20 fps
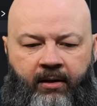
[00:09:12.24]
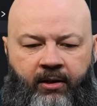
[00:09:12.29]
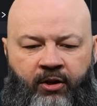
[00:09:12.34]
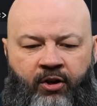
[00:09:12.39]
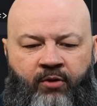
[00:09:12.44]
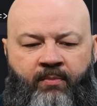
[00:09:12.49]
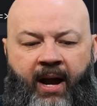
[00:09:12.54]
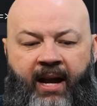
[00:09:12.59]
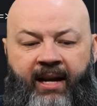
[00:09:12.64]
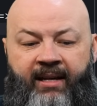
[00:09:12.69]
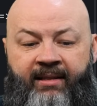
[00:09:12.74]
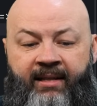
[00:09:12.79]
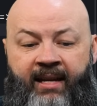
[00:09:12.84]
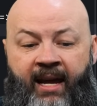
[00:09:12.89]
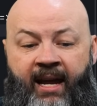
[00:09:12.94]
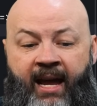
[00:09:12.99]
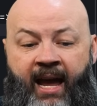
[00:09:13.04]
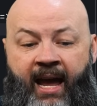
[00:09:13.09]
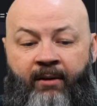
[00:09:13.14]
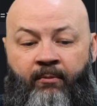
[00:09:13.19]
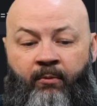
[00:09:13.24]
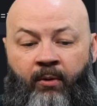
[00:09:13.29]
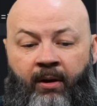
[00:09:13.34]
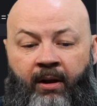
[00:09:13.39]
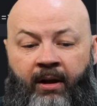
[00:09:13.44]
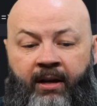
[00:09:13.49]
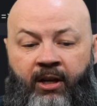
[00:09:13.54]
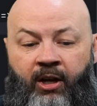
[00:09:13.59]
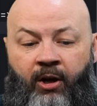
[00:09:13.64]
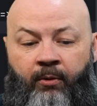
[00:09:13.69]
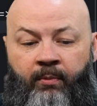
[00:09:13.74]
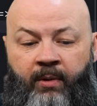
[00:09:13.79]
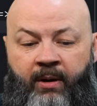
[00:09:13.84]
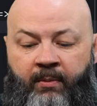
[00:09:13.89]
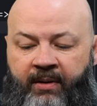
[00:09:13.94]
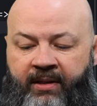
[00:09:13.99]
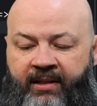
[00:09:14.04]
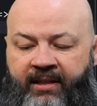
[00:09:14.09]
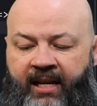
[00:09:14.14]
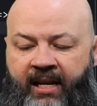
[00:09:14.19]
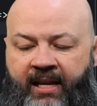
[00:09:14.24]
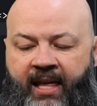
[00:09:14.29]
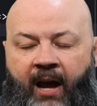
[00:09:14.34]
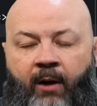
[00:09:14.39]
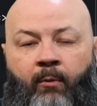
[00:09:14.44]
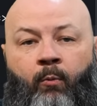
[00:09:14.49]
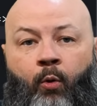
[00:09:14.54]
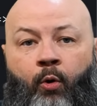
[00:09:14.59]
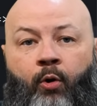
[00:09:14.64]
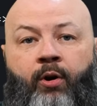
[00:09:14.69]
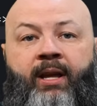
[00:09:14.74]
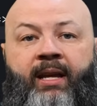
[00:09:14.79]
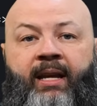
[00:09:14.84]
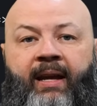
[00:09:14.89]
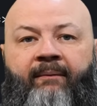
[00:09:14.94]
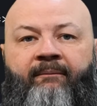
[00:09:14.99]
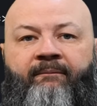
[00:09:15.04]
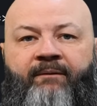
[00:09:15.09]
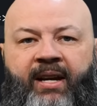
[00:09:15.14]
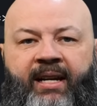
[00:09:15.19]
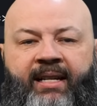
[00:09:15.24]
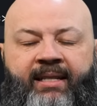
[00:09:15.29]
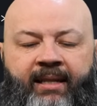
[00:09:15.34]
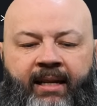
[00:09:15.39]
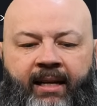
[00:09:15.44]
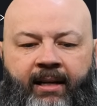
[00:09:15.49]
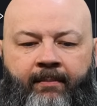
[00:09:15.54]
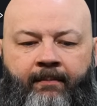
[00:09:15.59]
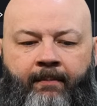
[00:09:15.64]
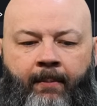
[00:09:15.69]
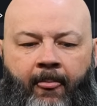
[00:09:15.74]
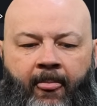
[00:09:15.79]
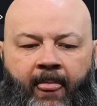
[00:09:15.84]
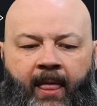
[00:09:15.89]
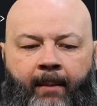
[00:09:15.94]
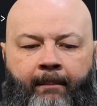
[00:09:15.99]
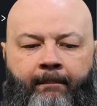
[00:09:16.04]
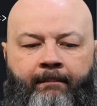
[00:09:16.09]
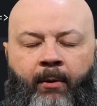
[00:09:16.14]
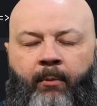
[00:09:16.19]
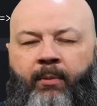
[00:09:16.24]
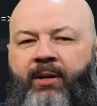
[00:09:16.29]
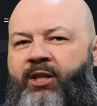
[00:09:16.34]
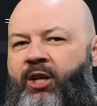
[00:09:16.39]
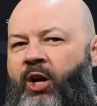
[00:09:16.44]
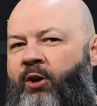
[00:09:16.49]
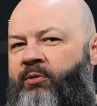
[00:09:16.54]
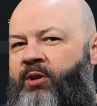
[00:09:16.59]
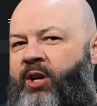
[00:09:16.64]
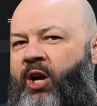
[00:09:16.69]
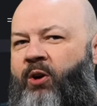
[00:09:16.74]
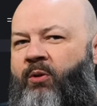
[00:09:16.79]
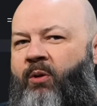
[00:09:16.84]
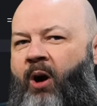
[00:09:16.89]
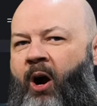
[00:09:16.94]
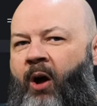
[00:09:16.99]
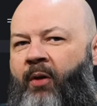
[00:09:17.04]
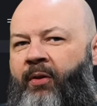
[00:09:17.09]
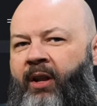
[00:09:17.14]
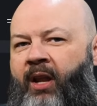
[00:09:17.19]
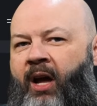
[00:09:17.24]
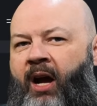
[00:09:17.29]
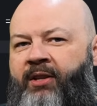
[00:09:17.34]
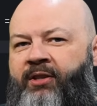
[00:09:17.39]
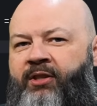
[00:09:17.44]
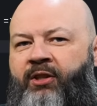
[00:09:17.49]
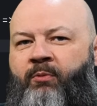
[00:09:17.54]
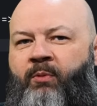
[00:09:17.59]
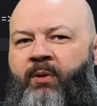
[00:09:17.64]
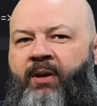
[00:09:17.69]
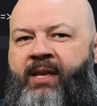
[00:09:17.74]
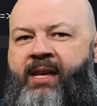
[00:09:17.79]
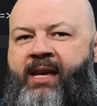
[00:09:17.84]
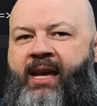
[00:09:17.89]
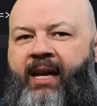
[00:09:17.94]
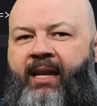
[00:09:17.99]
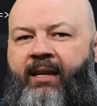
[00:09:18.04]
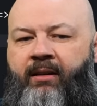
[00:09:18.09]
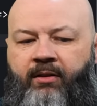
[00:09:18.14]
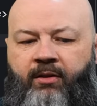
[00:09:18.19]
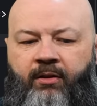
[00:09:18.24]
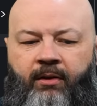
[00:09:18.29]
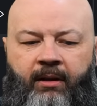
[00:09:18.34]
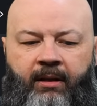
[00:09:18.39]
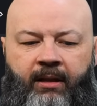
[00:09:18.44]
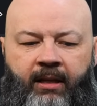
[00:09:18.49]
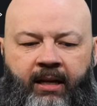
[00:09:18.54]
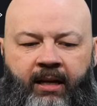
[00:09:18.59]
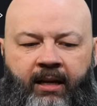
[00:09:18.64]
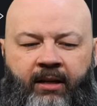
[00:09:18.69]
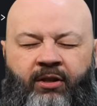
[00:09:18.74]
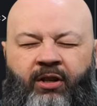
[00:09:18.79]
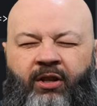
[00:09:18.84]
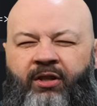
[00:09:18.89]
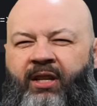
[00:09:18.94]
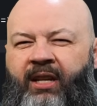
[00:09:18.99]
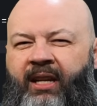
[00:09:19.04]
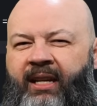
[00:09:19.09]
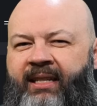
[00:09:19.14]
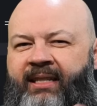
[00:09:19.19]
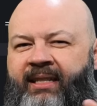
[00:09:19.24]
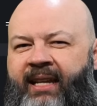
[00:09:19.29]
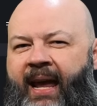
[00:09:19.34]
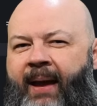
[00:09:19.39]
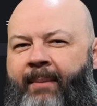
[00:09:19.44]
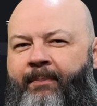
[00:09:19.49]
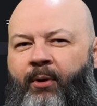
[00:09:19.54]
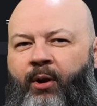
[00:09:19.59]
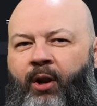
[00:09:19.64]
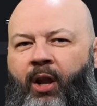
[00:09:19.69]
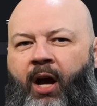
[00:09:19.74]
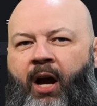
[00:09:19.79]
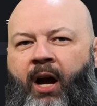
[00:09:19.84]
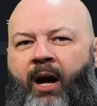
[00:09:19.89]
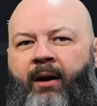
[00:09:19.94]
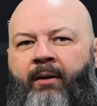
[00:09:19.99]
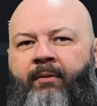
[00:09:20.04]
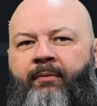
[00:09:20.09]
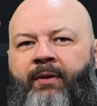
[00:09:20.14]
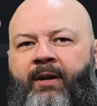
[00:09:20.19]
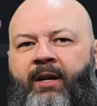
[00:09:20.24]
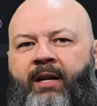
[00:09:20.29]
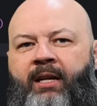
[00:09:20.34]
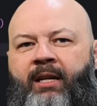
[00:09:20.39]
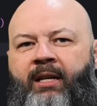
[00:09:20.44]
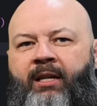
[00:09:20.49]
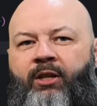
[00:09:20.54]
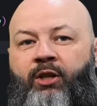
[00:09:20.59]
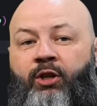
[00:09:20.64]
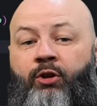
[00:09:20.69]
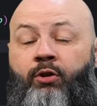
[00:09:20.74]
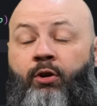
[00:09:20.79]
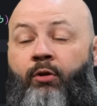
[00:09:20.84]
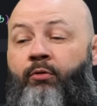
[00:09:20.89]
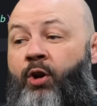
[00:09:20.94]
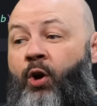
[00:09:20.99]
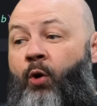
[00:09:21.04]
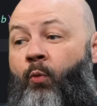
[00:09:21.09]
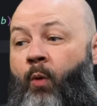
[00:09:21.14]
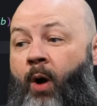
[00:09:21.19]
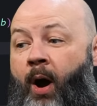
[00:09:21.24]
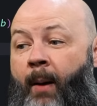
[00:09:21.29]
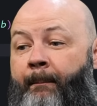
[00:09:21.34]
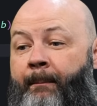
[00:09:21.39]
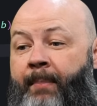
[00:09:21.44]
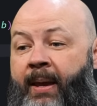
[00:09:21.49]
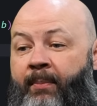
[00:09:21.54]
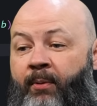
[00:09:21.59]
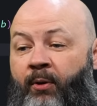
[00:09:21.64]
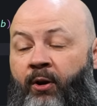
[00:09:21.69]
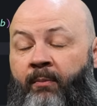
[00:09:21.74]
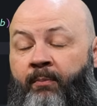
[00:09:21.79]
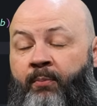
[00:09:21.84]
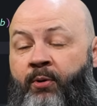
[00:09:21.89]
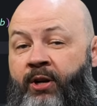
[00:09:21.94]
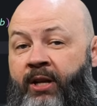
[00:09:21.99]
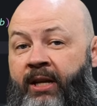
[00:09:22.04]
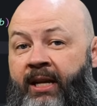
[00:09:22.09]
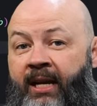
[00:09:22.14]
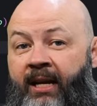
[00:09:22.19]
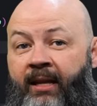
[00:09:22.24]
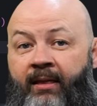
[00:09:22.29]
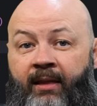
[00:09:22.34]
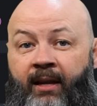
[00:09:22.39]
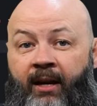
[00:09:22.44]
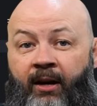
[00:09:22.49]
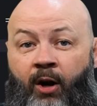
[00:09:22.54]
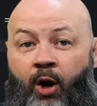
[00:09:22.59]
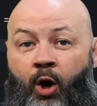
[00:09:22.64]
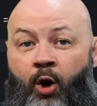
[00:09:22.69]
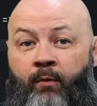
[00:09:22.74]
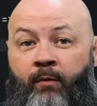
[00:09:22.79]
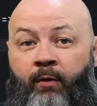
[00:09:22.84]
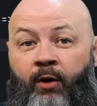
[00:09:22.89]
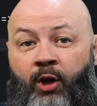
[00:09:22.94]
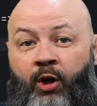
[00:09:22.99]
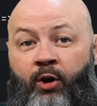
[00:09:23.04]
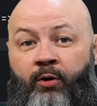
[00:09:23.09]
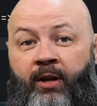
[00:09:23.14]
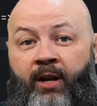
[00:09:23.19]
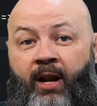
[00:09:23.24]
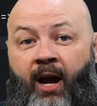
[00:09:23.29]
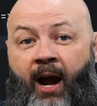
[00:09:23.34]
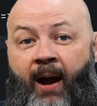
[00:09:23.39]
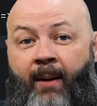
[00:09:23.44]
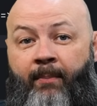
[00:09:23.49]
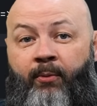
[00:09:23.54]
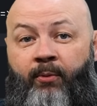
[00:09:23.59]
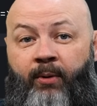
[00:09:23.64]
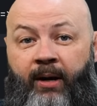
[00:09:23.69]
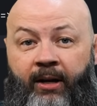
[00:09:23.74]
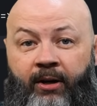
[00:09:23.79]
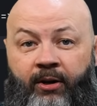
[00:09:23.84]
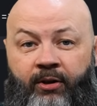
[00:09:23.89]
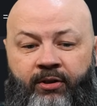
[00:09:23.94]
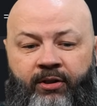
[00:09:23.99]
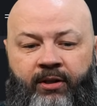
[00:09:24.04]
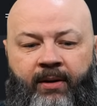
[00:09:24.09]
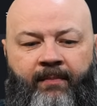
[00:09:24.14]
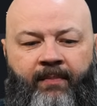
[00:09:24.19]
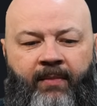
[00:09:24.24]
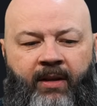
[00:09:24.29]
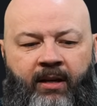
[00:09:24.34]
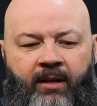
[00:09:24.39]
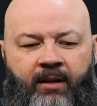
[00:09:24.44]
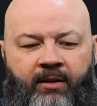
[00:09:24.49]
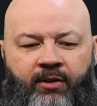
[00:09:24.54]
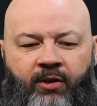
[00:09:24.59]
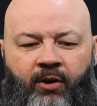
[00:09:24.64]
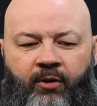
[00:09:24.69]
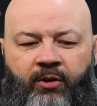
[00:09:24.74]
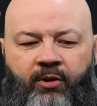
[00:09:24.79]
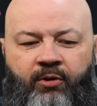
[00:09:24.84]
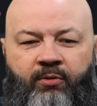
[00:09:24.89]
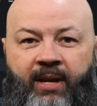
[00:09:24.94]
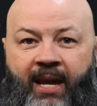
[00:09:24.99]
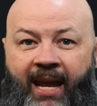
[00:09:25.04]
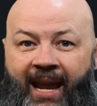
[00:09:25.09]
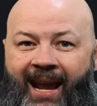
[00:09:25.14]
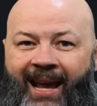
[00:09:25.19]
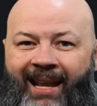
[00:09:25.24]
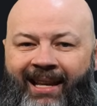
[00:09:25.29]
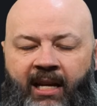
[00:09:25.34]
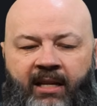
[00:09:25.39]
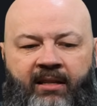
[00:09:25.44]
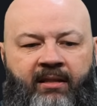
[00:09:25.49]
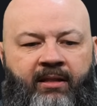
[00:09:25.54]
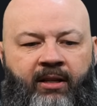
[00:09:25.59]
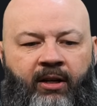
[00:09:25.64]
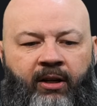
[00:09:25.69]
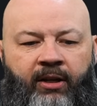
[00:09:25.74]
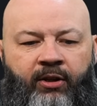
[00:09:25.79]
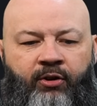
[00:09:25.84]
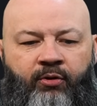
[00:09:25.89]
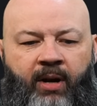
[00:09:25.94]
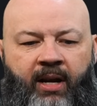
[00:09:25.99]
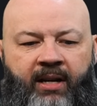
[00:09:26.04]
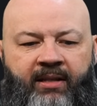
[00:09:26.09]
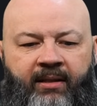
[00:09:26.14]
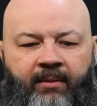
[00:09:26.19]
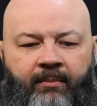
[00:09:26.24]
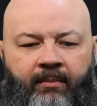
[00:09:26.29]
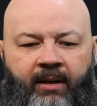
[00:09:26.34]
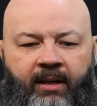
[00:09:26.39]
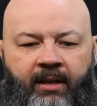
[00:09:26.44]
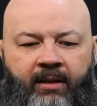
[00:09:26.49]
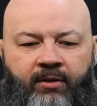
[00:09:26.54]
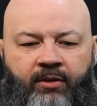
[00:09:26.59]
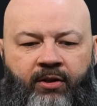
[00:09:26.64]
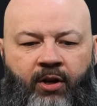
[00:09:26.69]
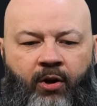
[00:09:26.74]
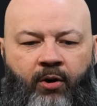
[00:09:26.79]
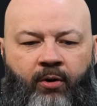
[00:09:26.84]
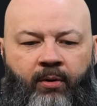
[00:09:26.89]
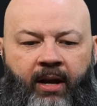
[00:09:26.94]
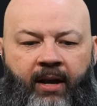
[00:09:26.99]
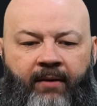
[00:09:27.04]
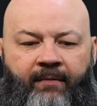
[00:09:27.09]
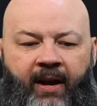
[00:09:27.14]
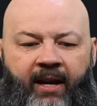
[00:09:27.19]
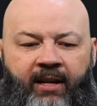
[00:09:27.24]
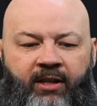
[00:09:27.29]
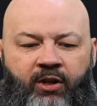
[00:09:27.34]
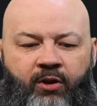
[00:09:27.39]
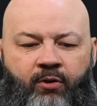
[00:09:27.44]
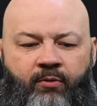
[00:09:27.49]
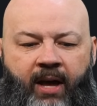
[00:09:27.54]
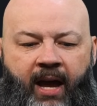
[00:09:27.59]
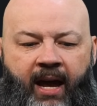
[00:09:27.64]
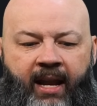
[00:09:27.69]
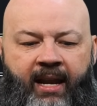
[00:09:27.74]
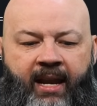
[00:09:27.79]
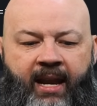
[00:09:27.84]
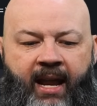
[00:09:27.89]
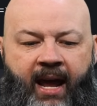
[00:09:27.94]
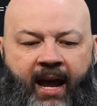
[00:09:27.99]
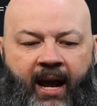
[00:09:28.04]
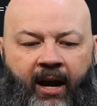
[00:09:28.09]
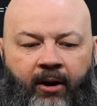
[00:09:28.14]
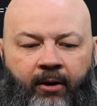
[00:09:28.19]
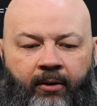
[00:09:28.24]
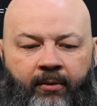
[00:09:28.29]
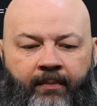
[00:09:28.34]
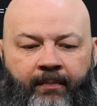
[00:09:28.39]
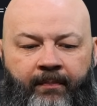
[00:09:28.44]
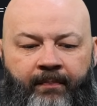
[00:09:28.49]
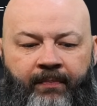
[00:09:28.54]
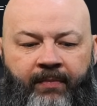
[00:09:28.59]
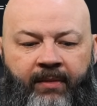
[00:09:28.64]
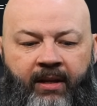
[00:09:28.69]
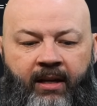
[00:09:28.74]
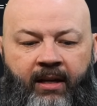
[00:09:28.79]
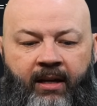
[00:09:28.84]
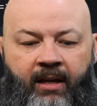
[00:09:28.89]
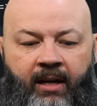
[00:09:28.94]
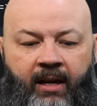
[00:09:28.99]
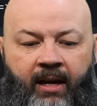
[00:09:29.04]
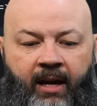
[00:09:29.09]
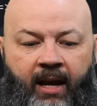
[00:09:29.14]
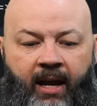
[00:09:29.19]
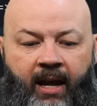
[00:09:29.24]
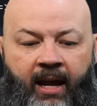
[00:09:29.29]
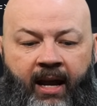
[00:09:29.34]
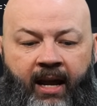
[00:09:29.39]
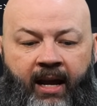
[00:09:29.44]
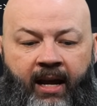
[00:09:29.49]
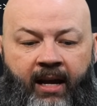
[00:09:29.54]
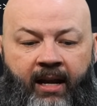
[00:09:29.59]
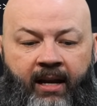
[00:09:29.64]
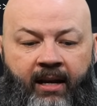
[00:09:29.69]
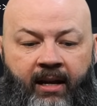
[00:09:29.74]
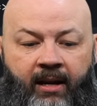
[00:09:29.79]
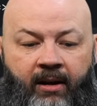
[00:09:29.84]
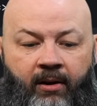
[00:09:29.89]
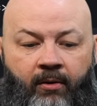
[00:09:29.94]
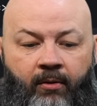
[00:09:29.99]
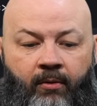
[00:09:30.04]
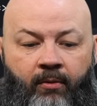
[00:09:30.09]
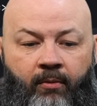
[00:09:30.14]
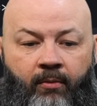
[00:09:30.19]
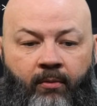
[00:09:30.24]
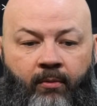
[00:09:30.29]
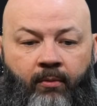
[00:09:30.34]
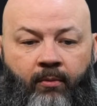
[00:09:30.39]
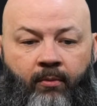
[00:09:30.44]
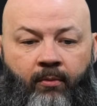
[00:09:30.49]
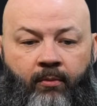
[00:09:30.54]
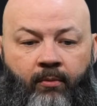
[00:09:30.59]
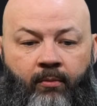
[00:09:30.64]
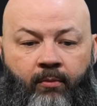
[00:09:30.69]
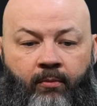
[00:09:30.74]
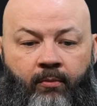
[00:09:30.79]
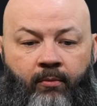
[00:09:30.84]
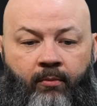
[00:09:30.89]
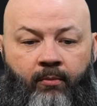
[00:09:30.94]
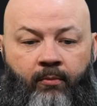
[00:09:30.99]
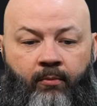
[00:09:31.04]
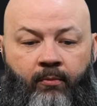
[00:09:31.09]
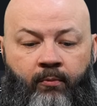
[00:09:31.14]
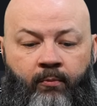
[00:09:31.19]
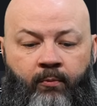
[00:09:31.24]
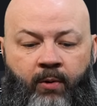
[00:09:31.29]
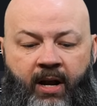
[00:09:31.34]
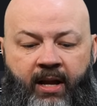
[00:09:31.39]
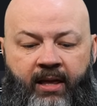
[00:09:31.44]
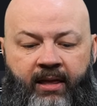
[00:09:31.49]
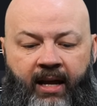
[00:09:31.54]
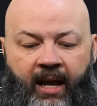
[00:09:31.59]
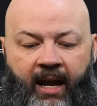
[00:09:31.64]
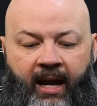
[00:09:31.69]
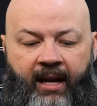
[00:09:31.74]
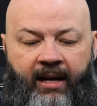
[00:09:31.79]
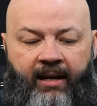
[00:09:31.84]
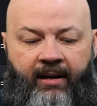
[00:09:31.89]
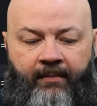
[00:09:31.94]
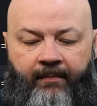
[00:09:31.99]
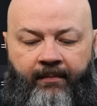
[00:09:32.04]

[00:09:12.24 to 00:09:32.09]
You might say, hey, well, you know, we would see that warning and fix it, but we don't know all the logic within. It's just an example of you don't know what people are putting in their overloaded operators, so you can't necessarily trust them. So if I do that now and run that,